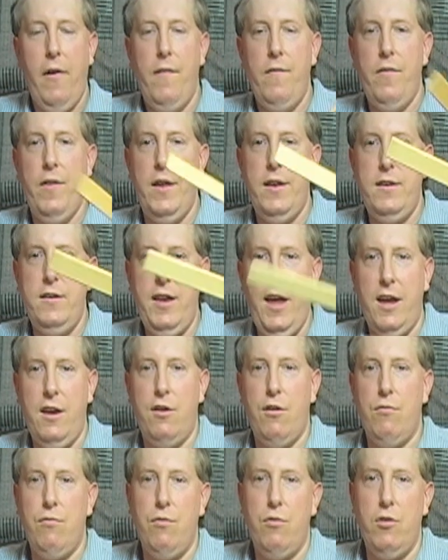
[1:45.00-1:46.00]
Then take
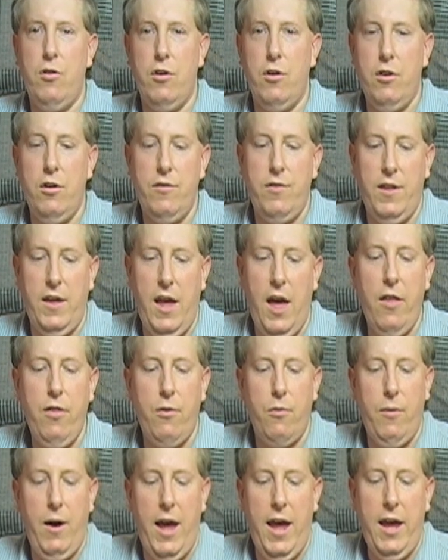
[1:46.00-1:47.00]
your ruler the other
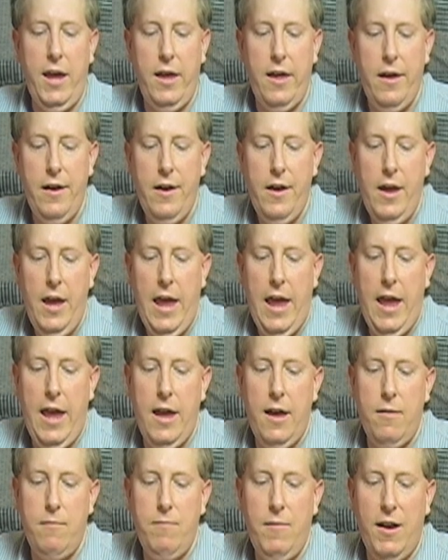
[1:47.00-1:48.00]
way
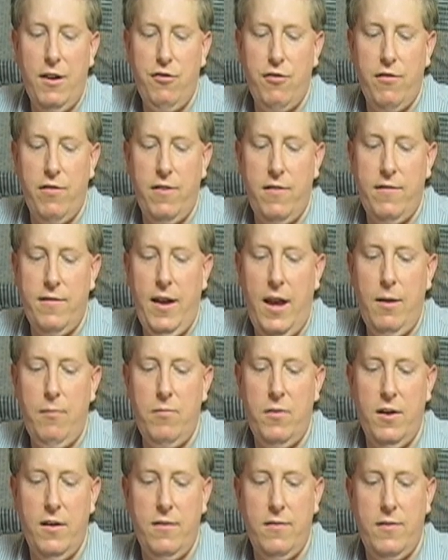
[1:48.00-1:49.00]
and measure the same
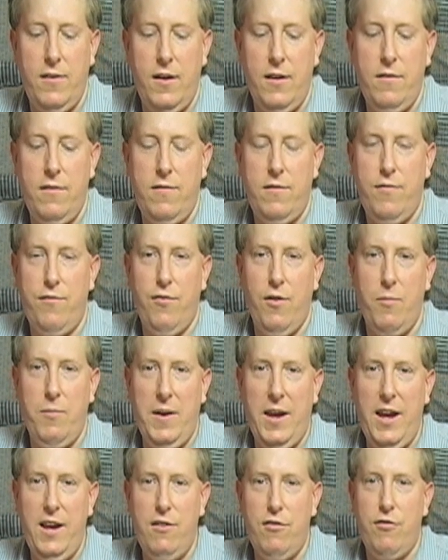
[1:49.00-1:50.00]
distance from
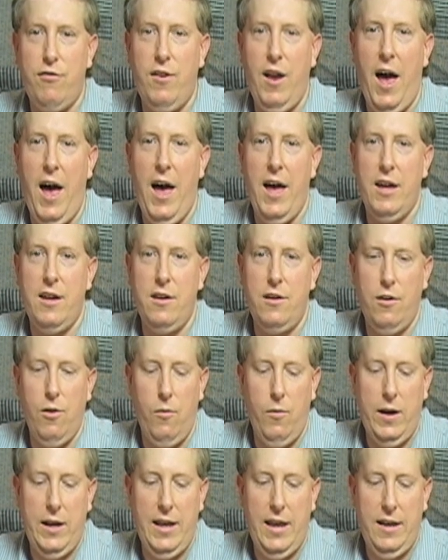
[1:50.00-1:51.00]
each dot
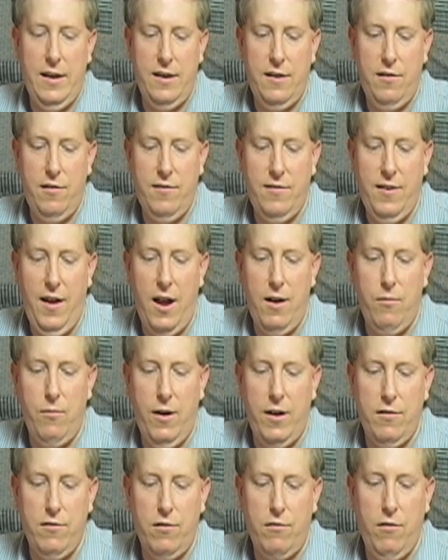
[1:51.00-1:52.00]
going
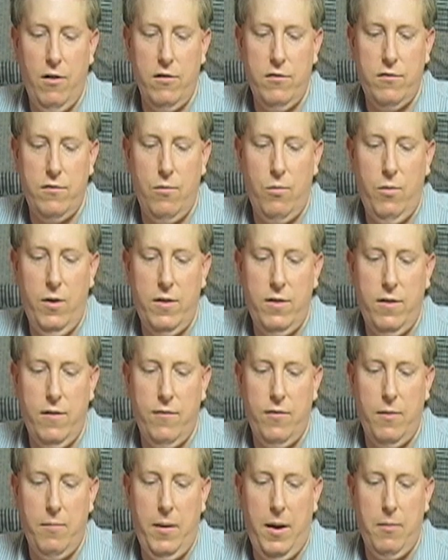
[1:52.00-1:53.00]
sideways across the width
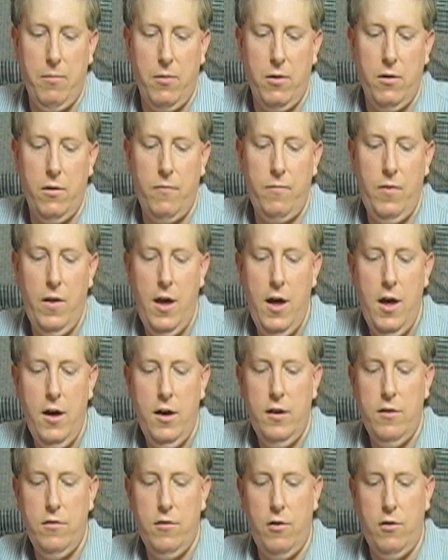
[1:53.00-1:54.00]
of the paper.
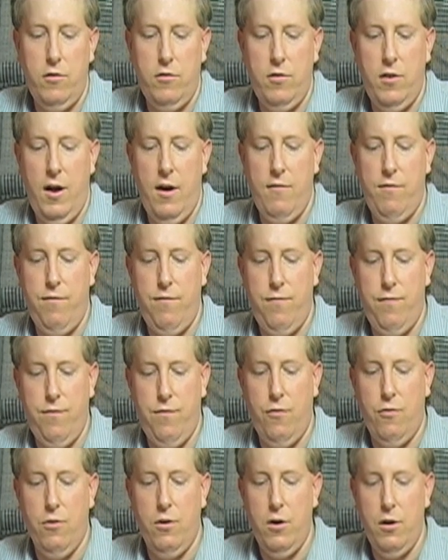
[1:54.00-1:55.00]
So you should have
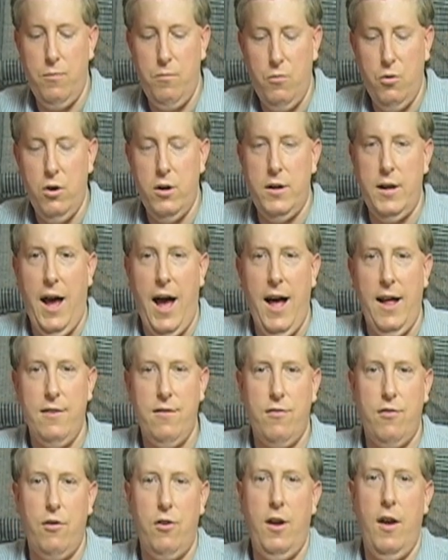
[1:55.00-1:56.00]
4 more dots.
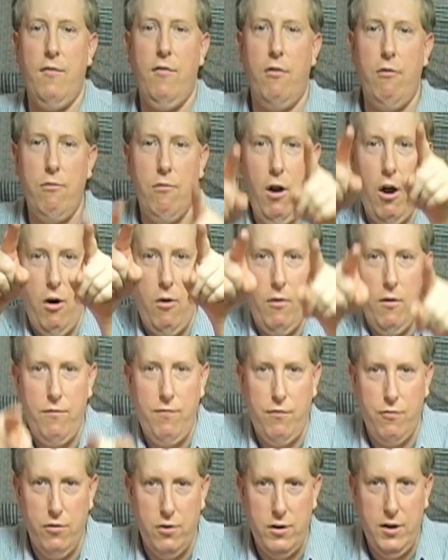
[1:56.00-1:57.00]
So you have a row of
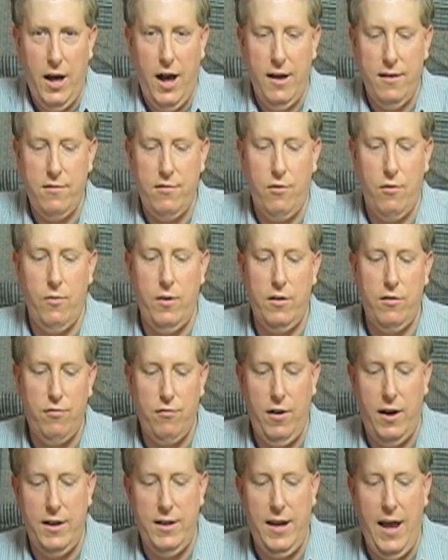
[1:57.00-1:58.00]
4 dots going
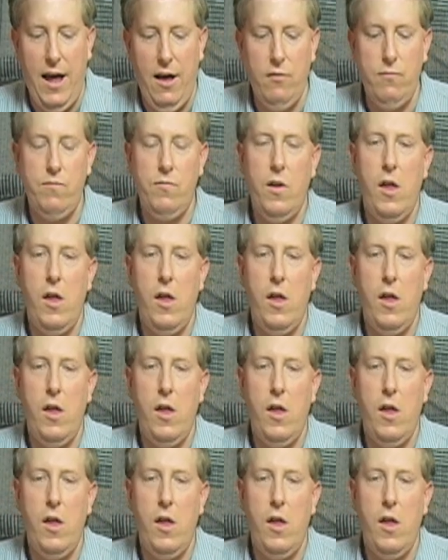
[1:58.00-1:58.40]
straight down.